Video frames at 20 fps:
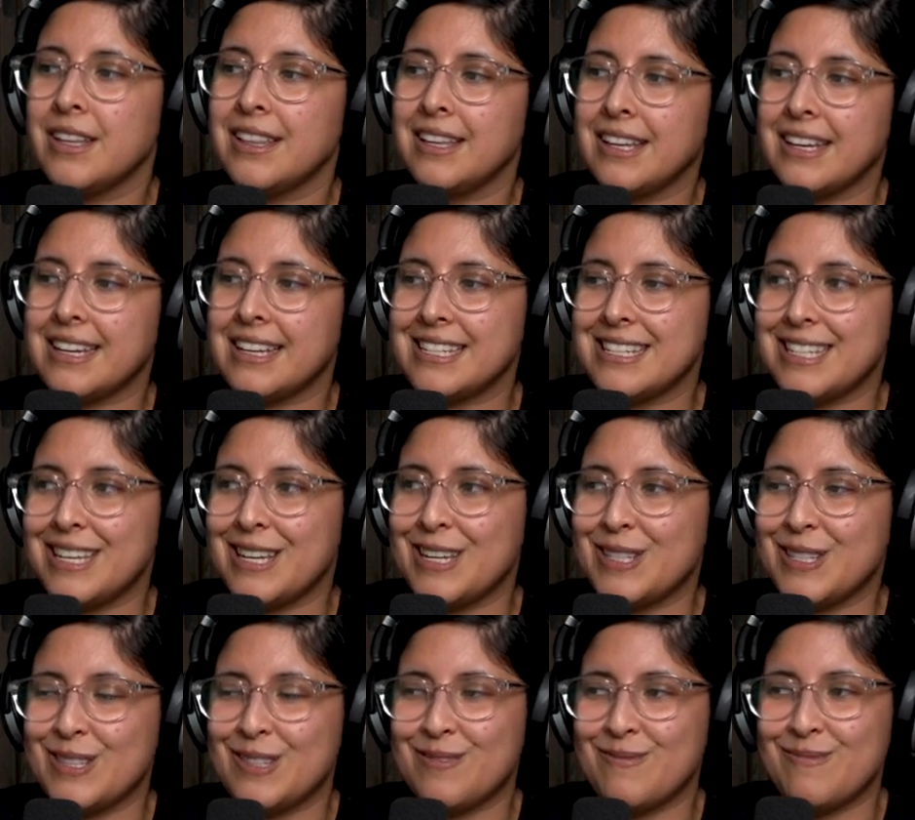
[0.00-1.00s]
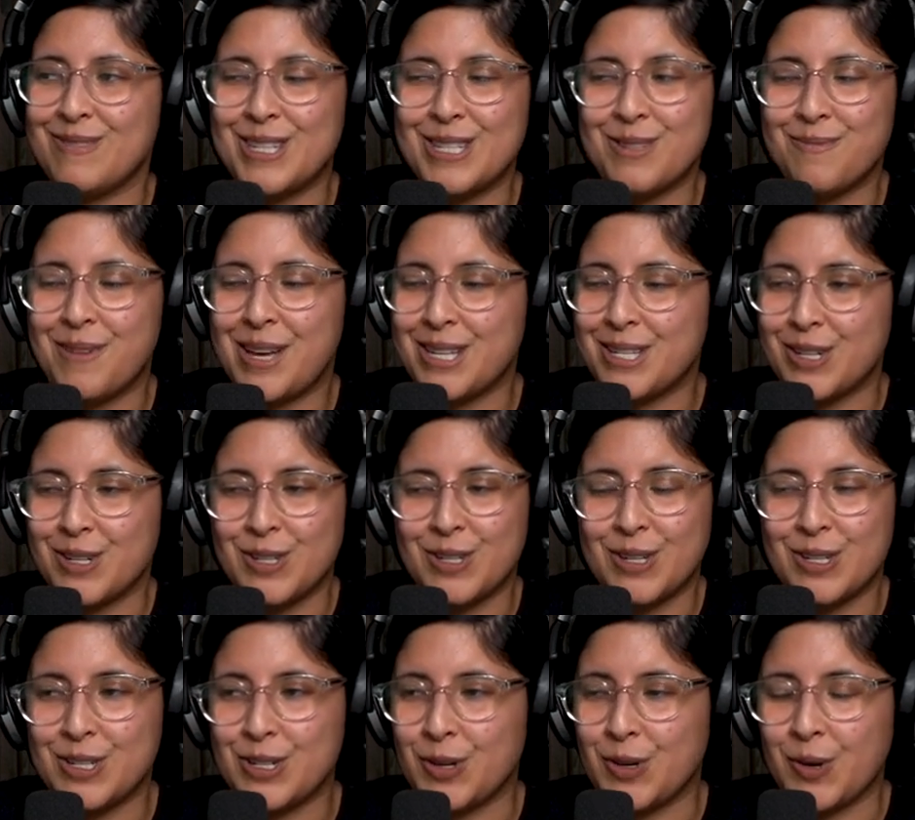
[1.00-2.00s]
like I said, these masks are
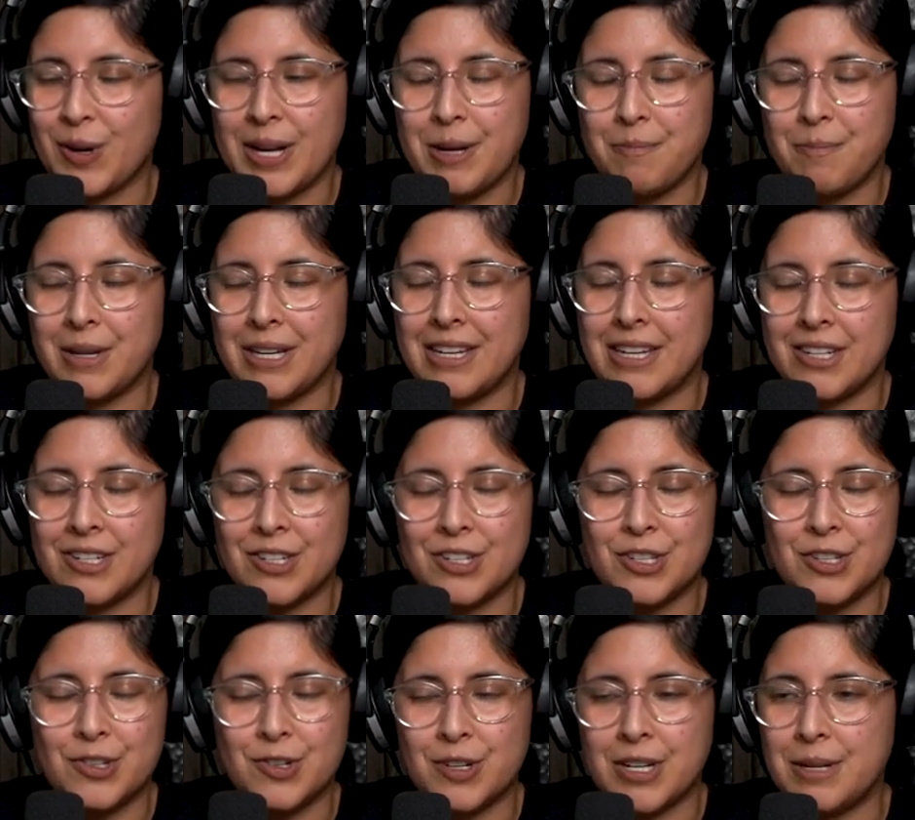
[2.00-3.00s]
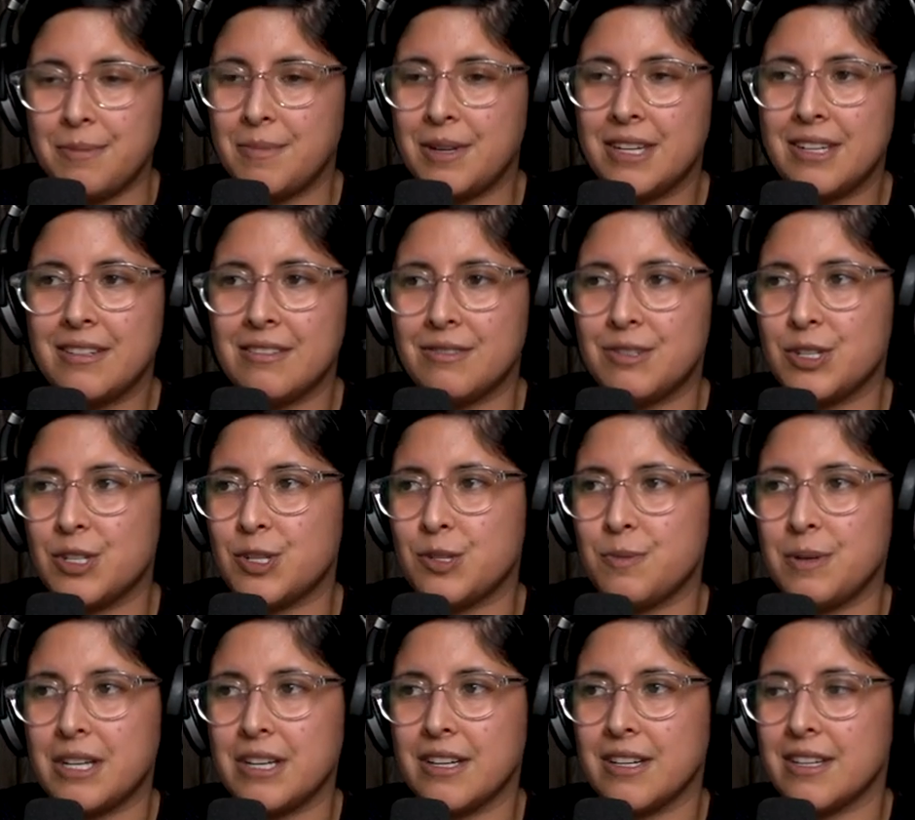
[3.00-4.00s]
such a great beginner's treatment just
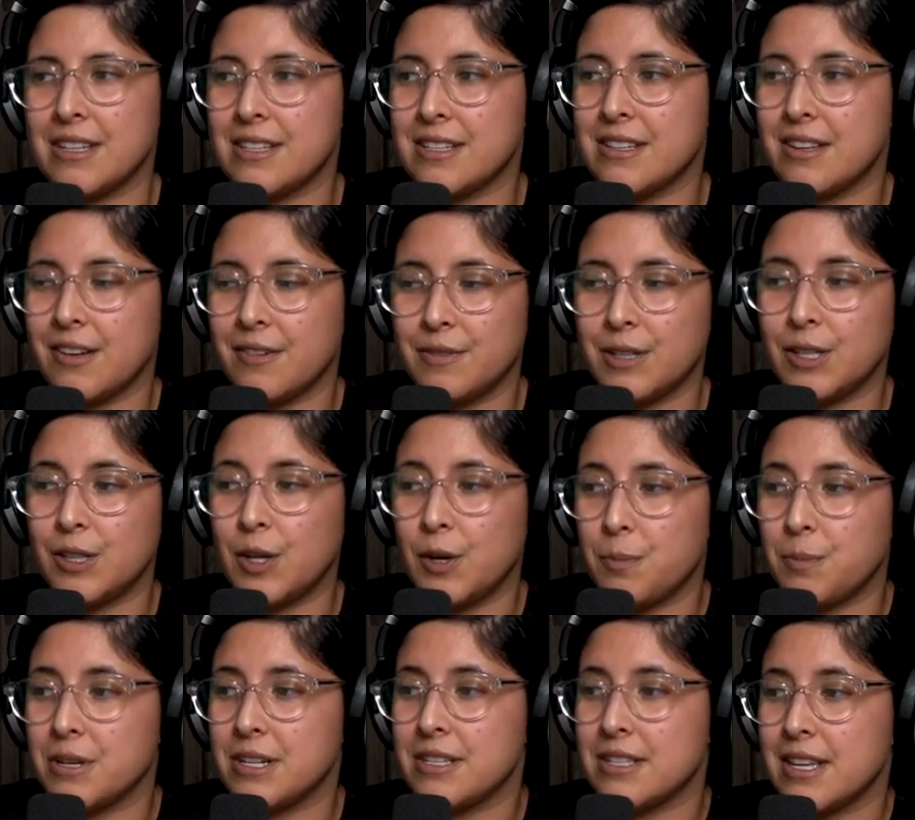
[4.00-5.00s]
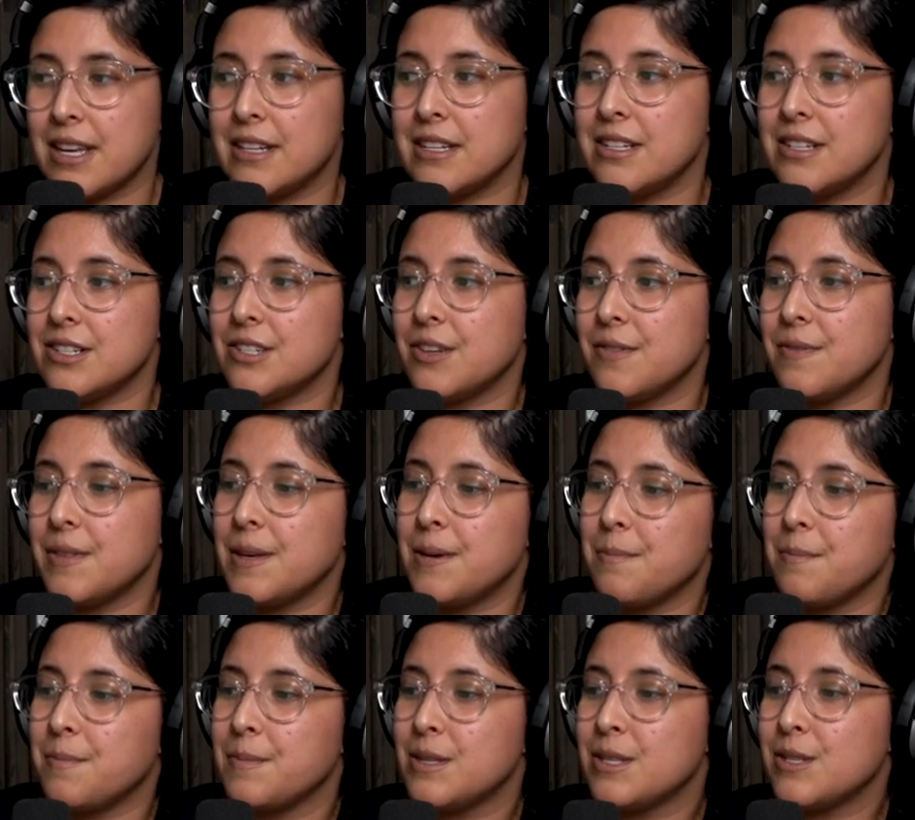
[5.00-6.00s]
because of the low percentage in
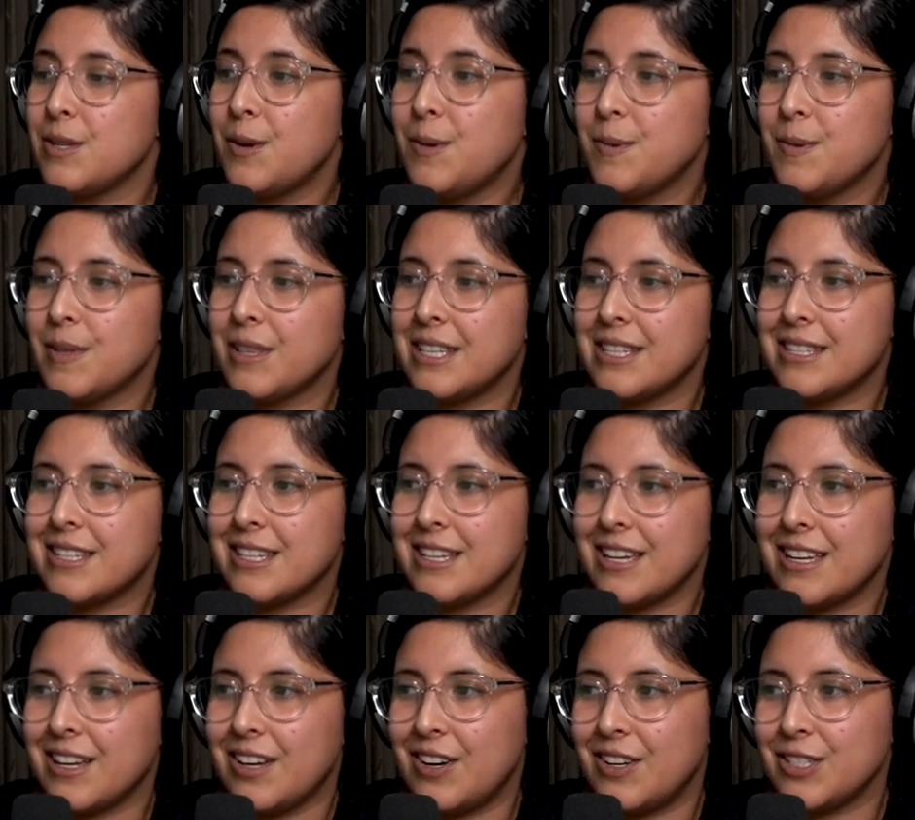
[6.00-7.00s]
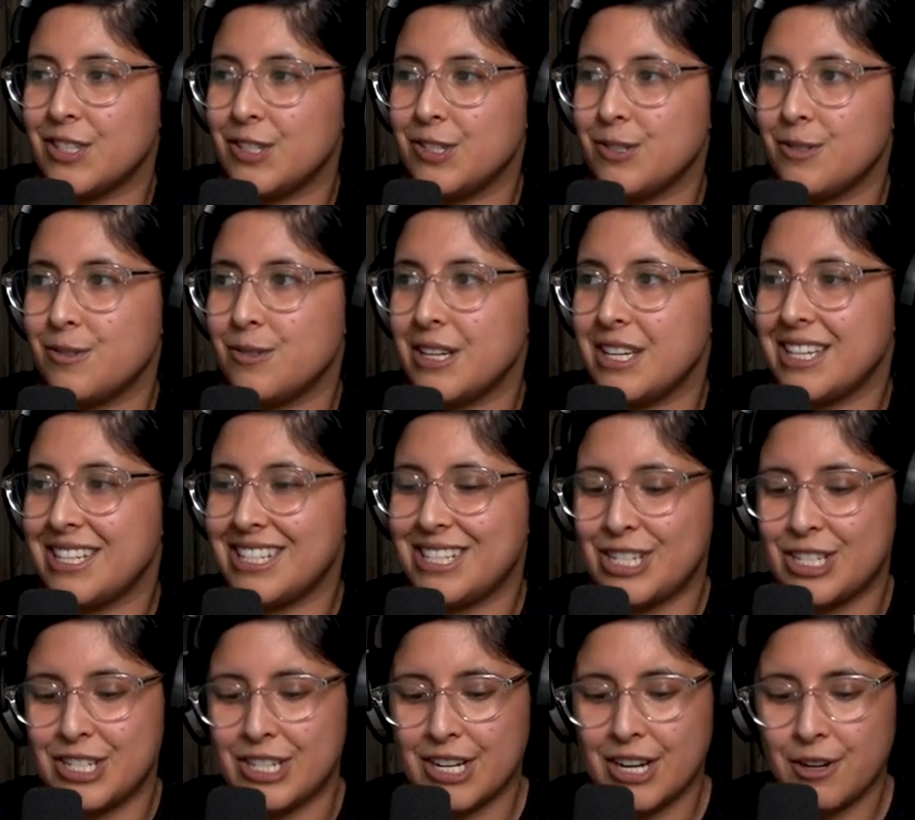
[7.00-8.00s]
them. So let's get onto it.
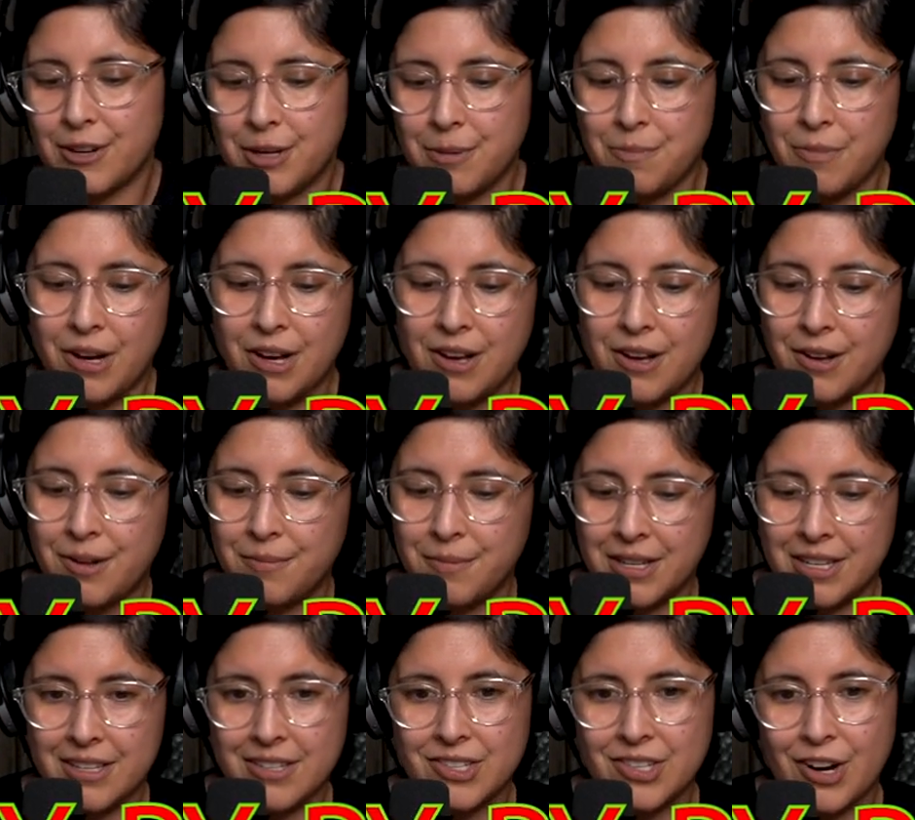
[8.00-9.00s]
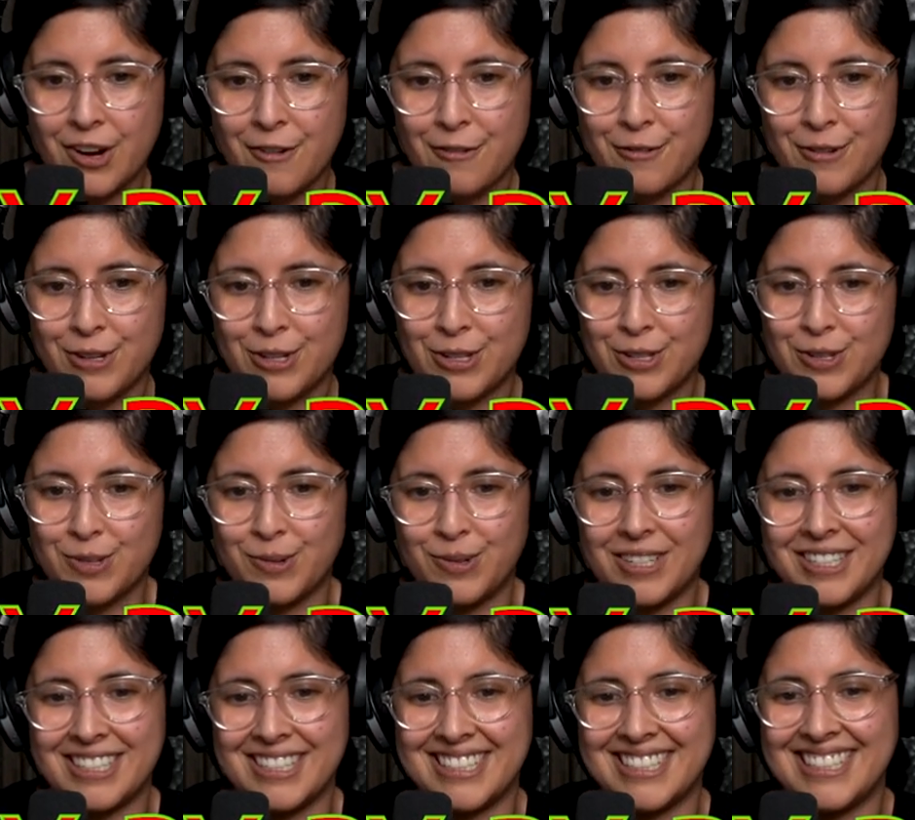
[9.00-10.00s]
Cherry Bomb is our first
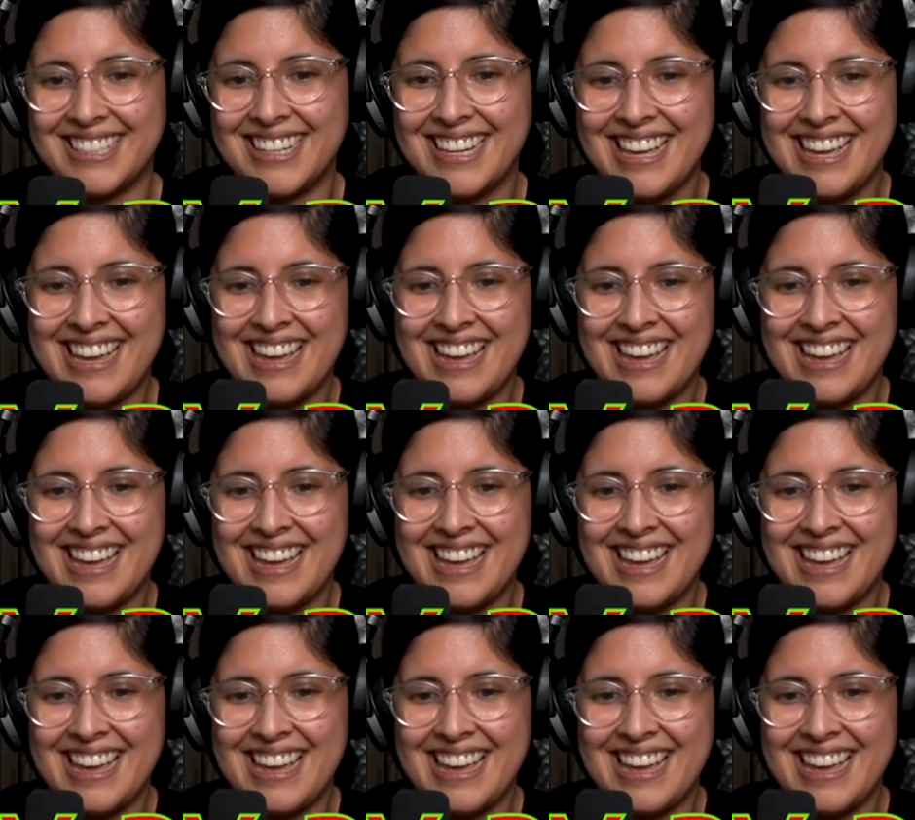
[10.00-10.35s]
one.